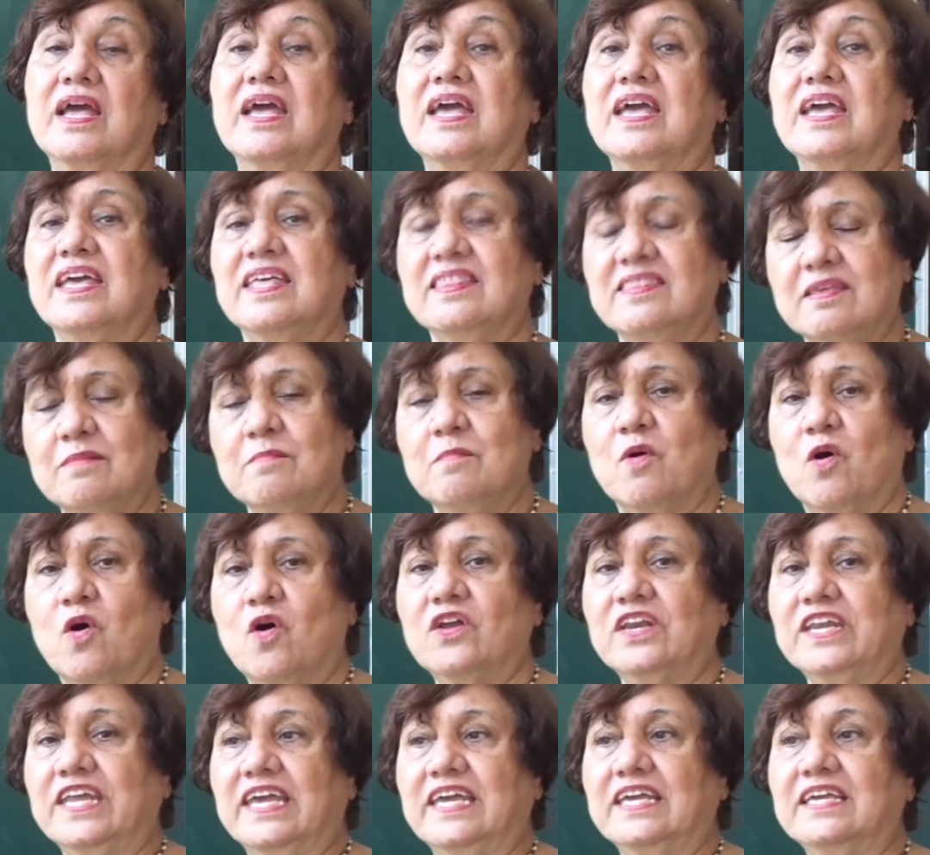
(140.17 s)
In the
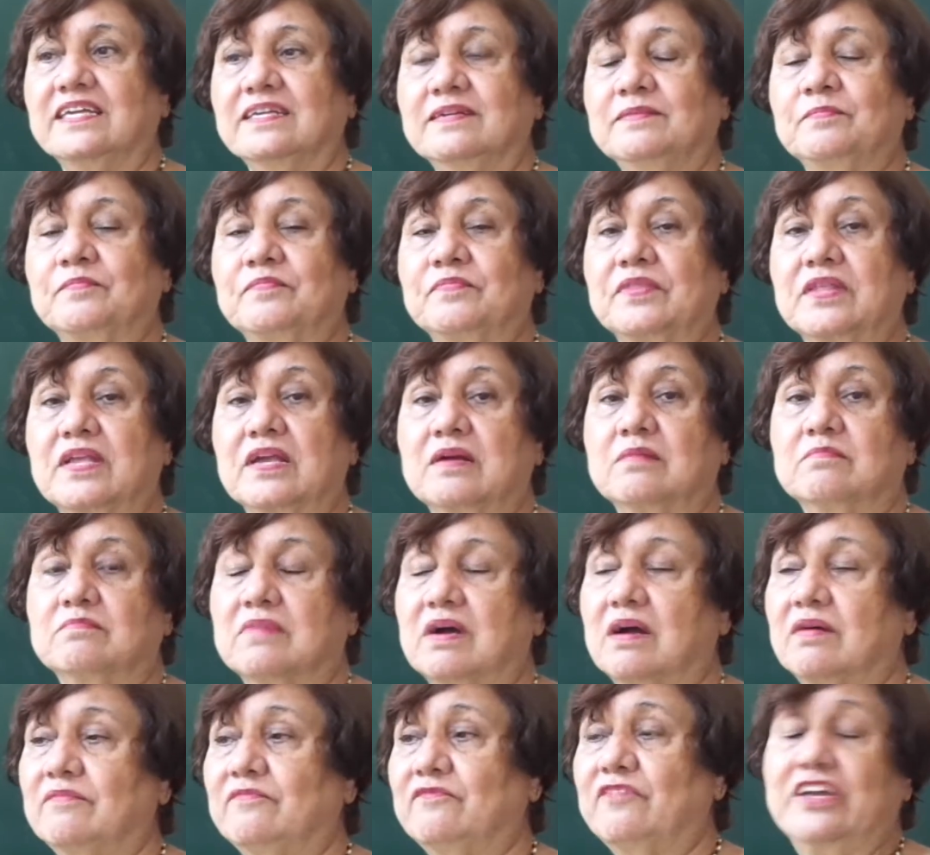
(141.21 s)
morning,
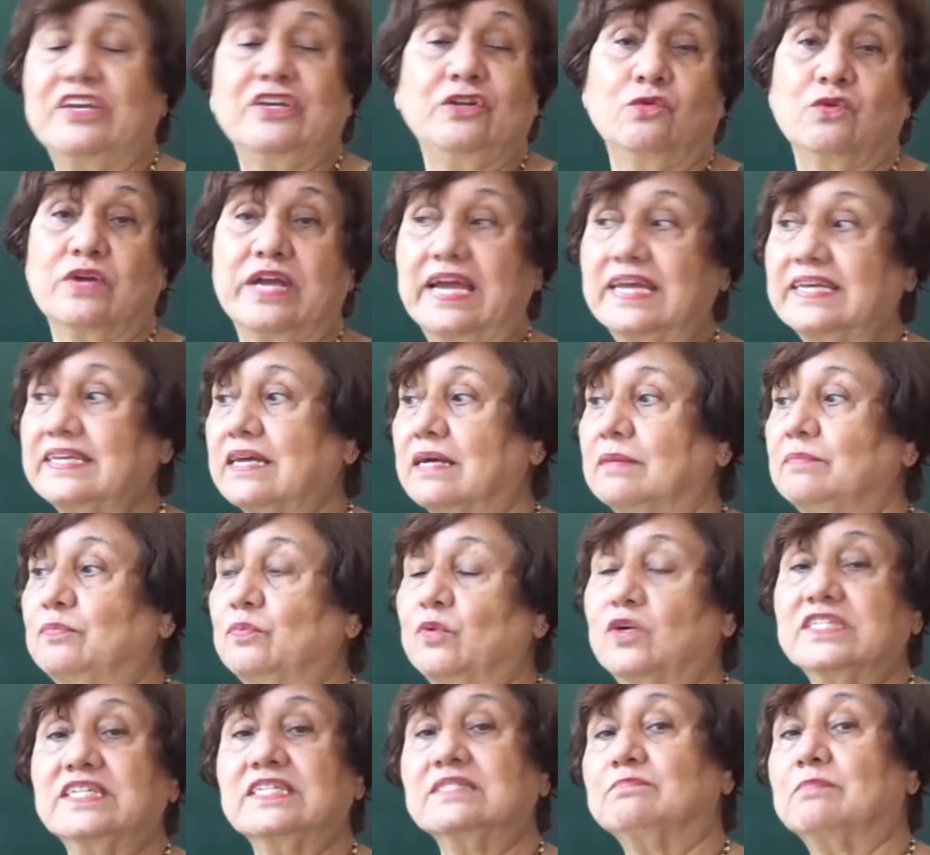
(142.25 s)
Mom, when you get up,
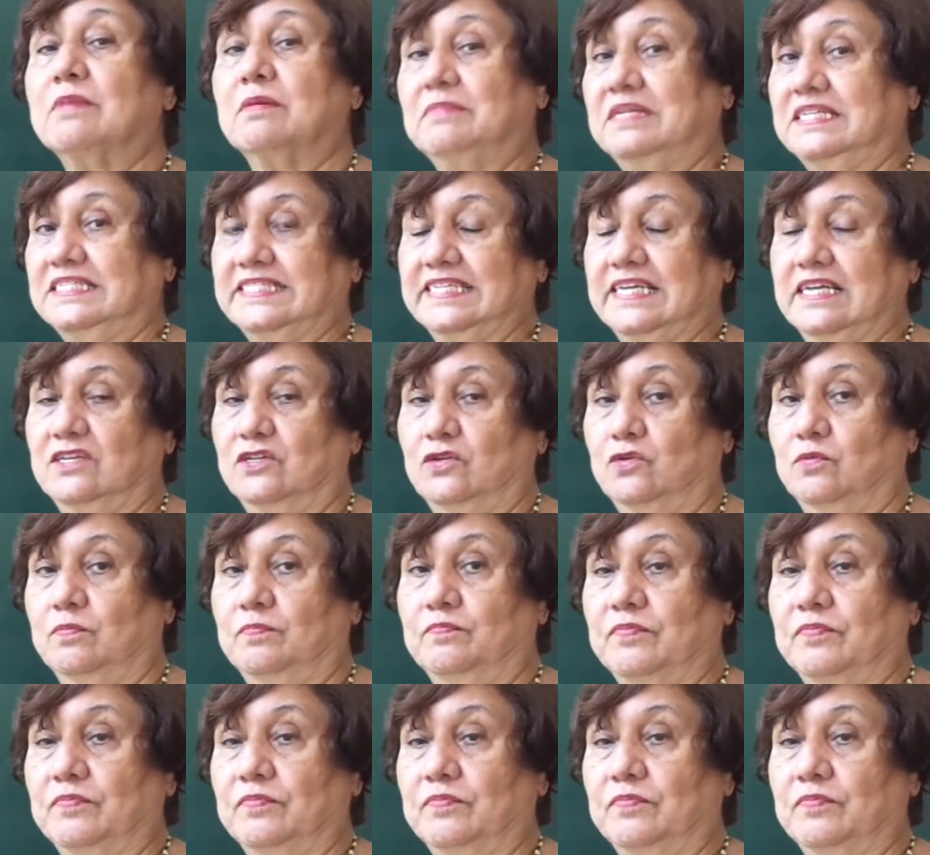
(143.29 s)
what does Mummy tell you?